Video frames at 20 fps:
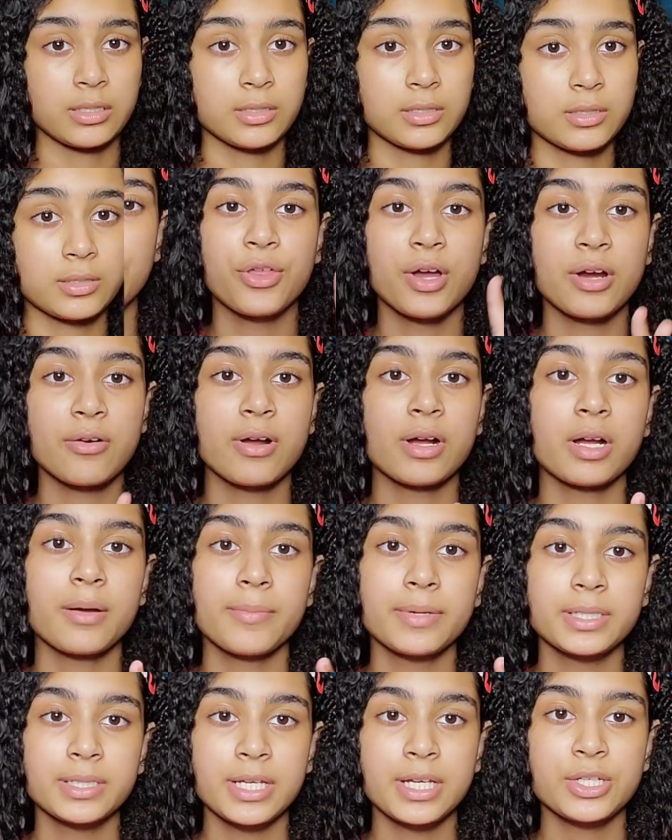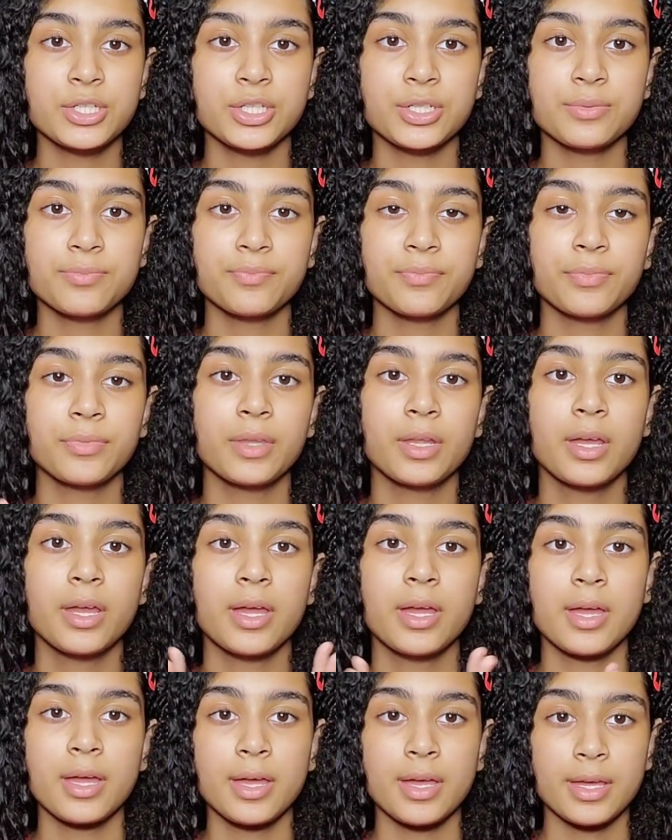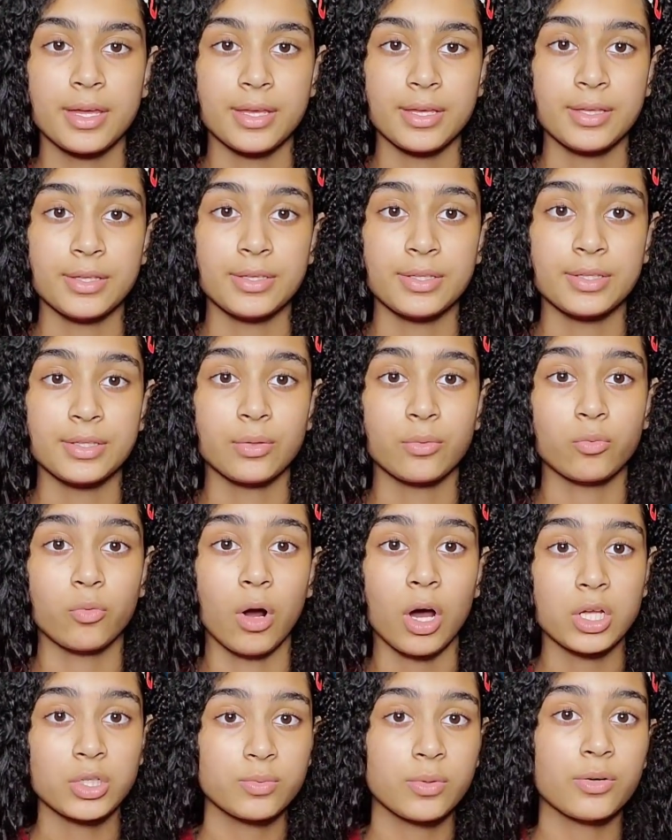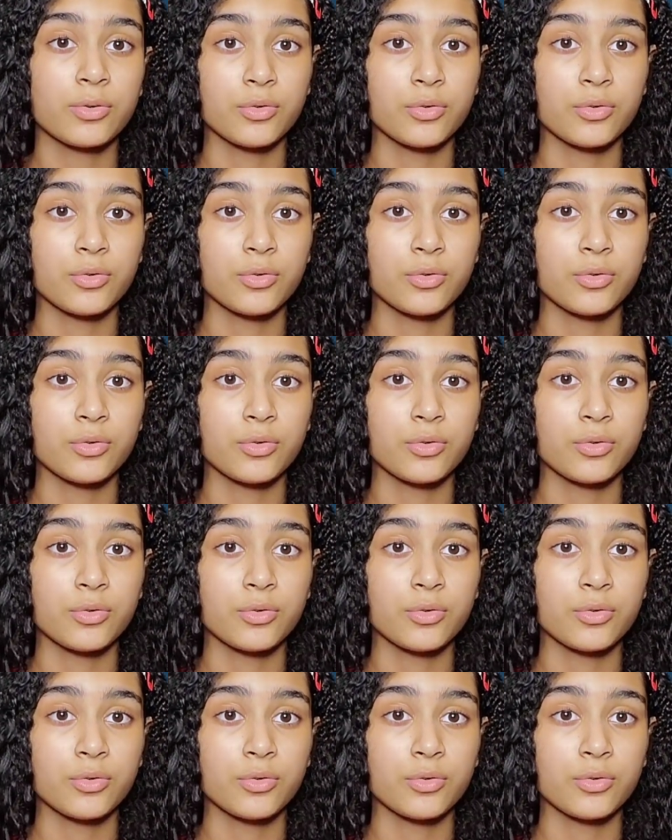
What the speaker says: The third recommendation is Roswell,